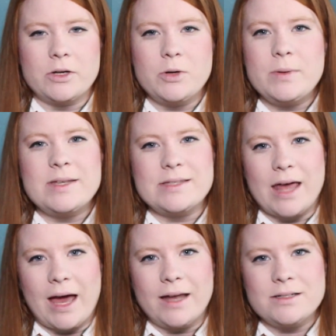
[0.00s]
Who is
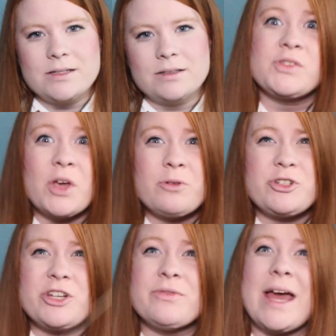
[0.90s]
that? So
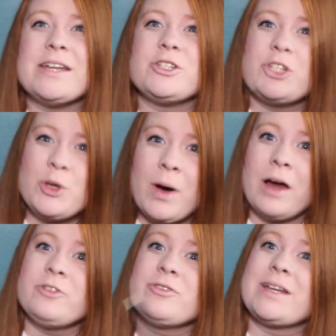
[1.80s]
she read
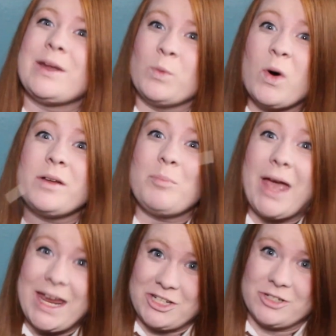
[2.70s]
201
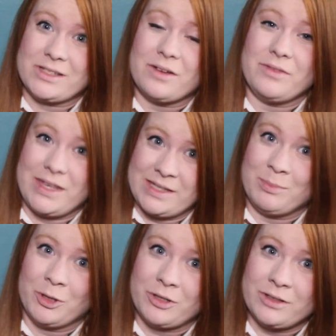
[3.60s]
pages of this
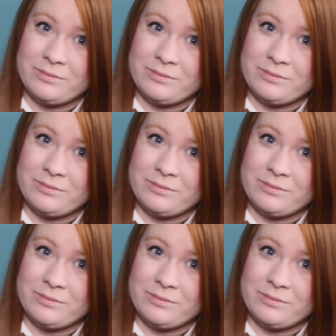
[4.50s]
book.